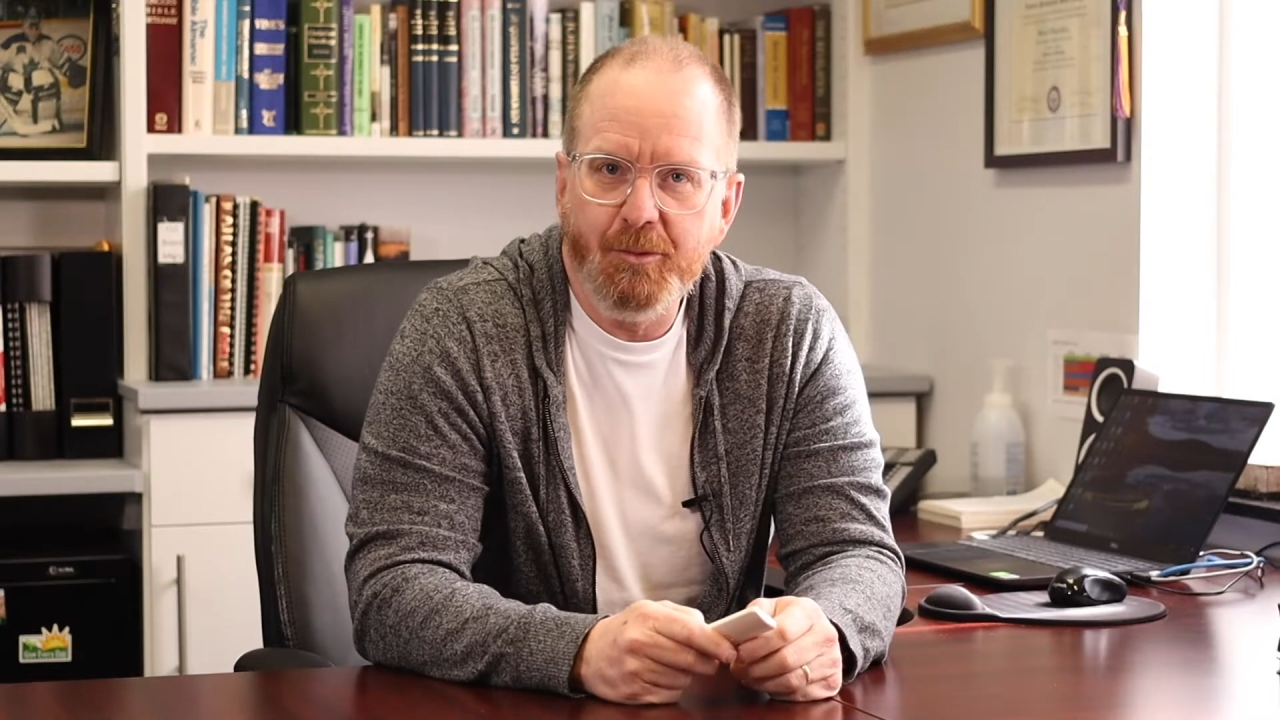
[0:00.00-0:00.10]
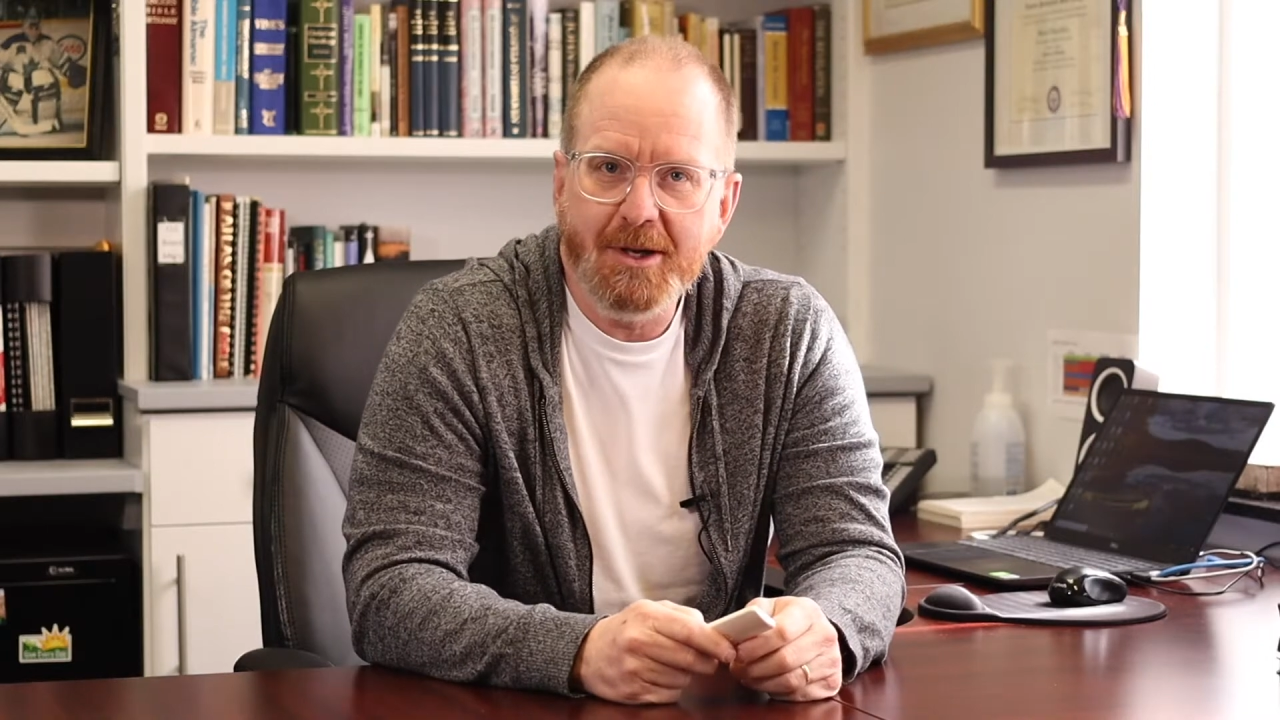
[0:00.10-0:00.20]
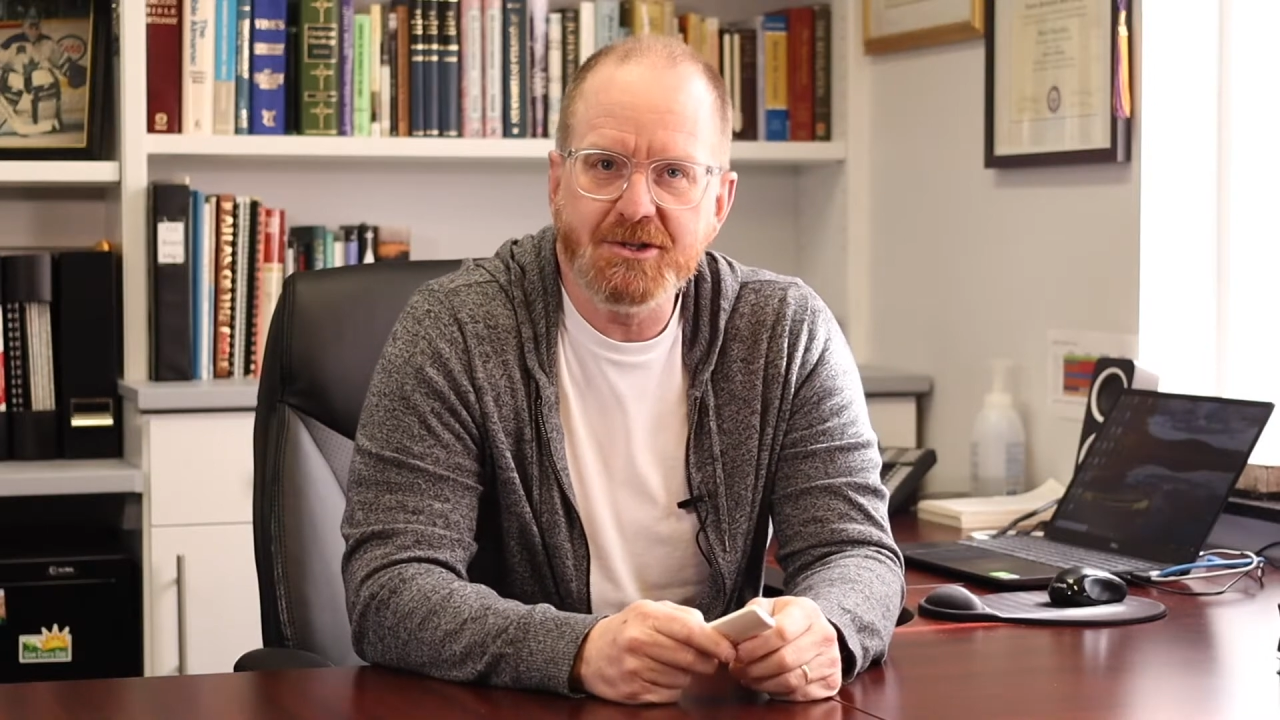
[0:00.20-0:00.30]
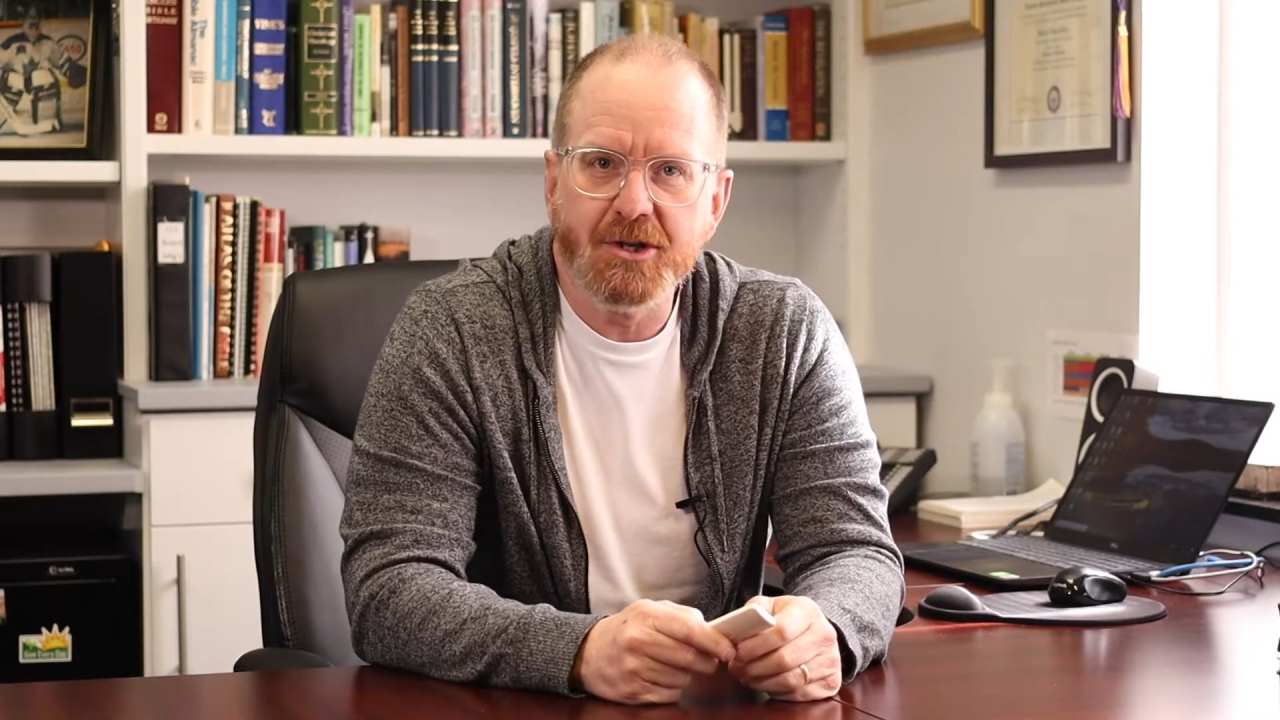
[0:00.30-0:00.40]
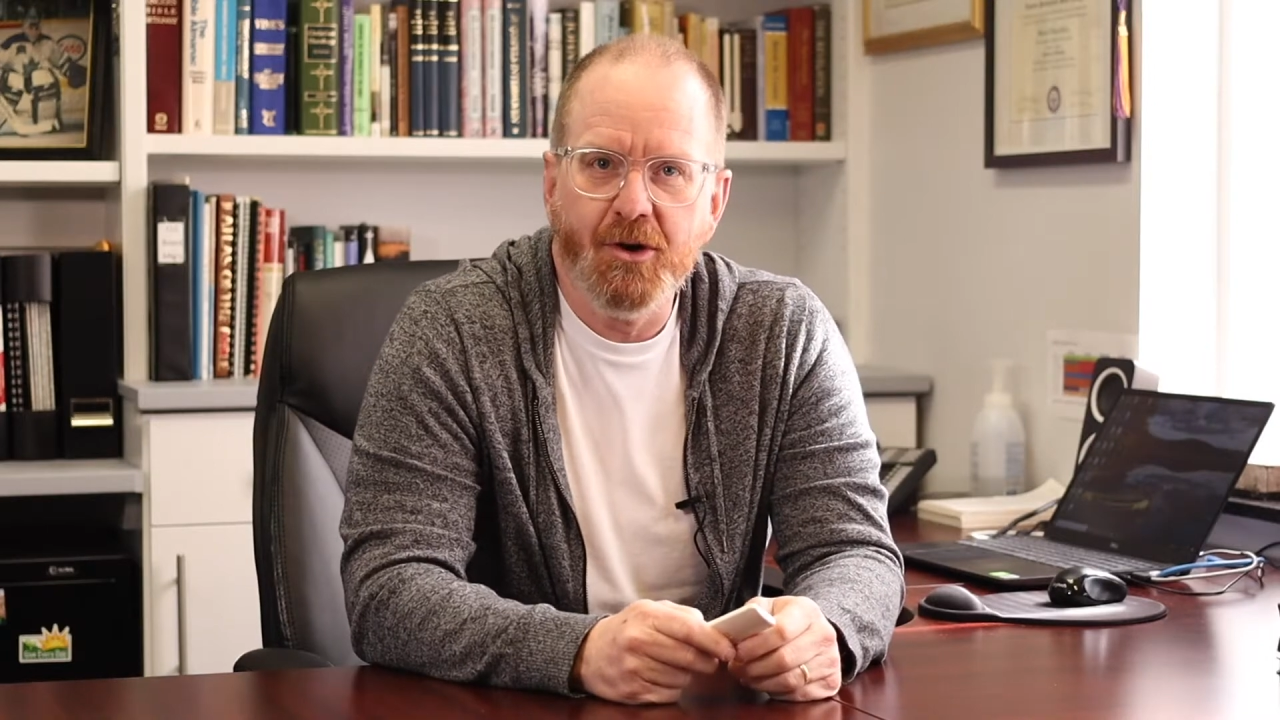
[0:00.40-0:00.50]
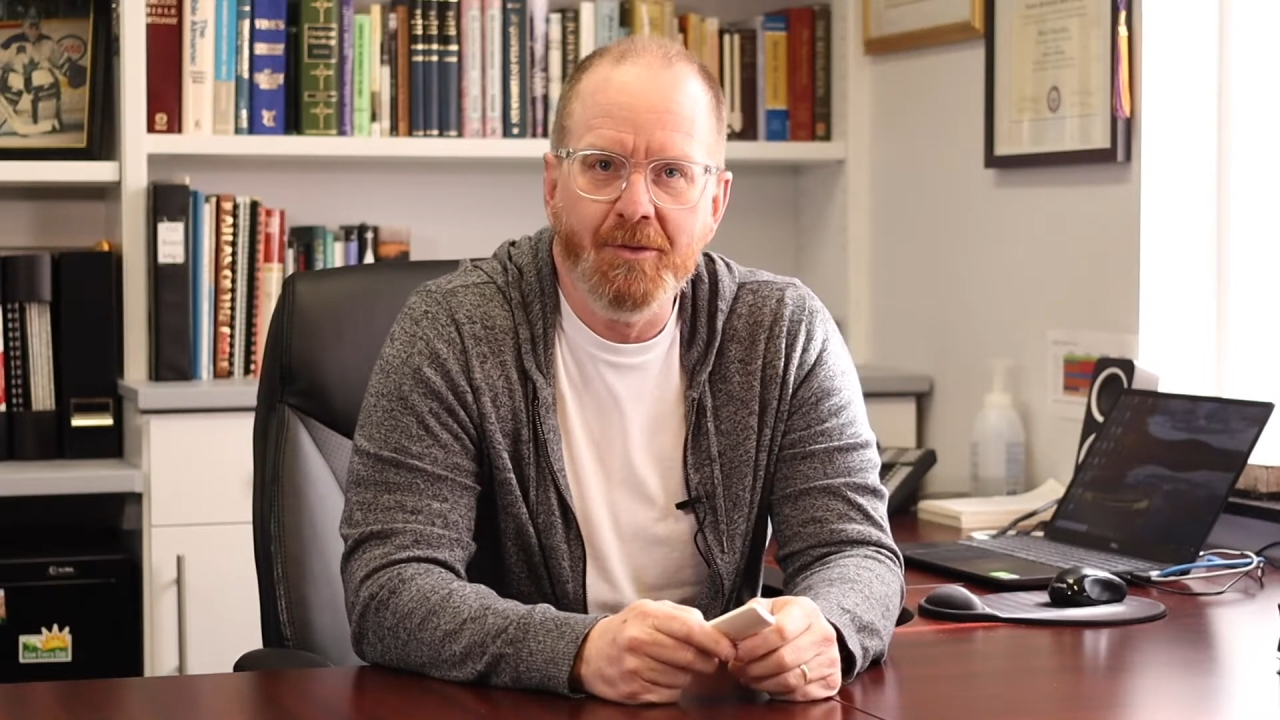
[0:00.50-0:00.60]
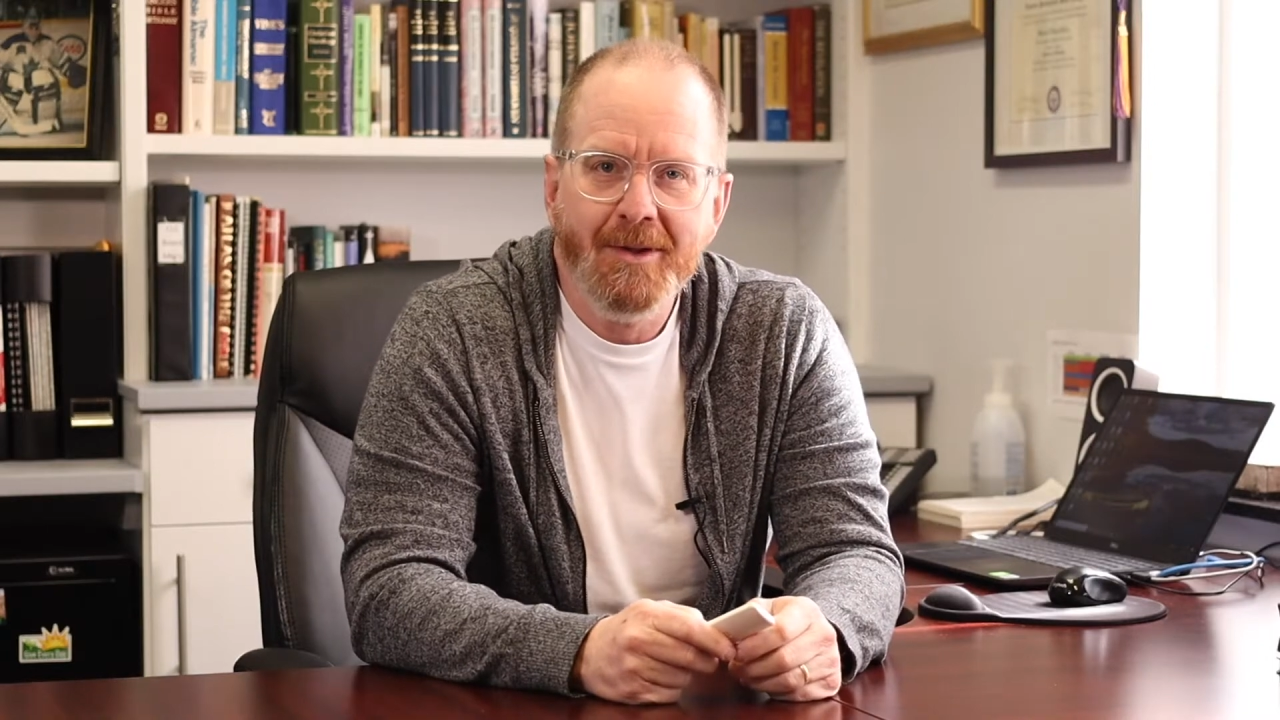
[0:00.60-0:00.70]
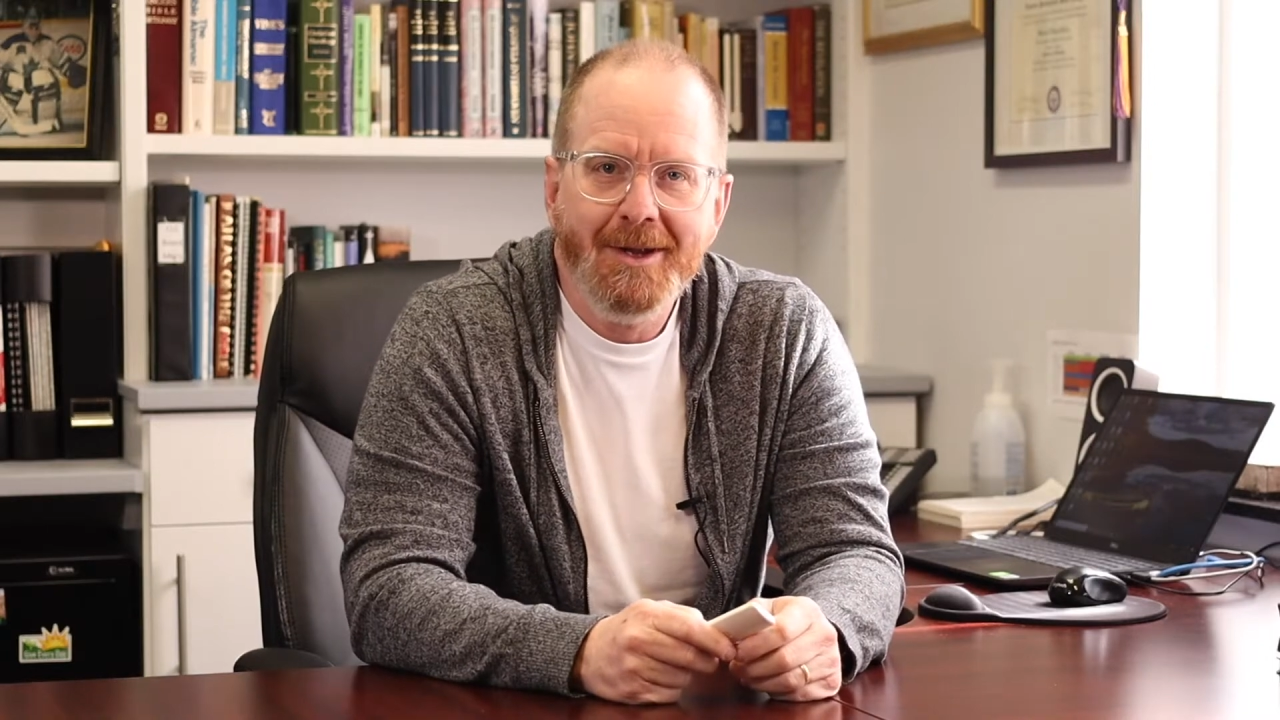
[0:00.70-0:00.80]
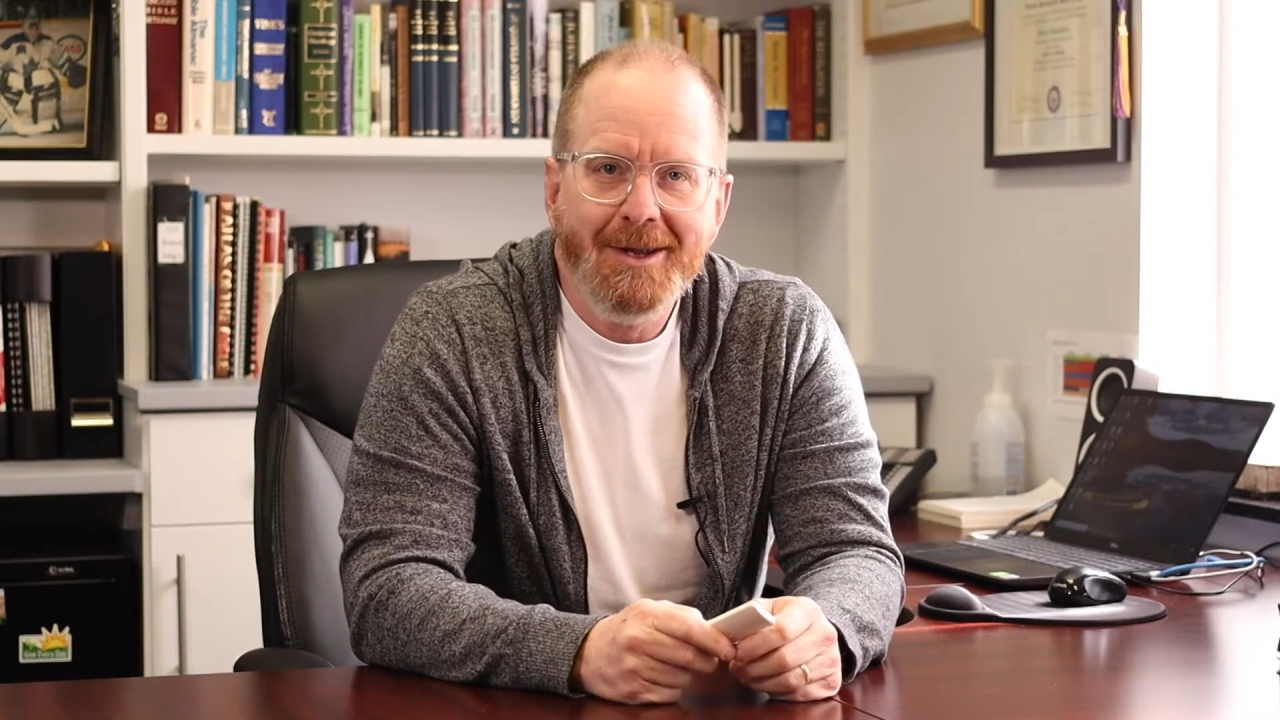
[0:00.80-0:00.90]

weeks ago,